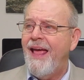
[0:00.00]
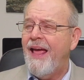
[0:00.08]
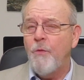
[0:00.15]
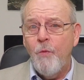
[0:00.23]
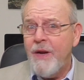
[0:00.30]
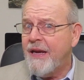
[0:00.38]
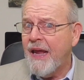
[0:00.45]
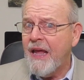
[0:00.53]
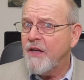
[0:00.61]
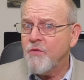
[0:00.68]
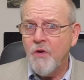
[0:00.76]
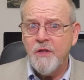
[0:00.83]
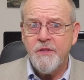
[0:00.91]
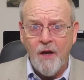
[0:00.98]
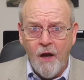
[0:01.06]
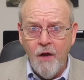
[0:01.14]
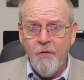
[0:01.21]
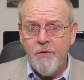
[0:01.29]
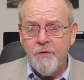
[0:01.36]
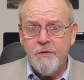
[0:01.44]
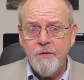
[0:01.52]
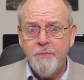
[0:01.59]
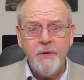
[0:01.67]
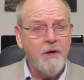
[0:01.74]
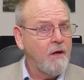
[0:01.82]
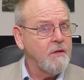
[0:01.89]
and we can't trust others
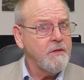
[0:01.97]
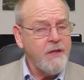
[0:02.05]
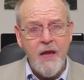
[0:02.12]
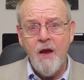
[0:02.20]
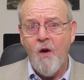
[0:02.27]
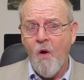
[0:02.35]
because they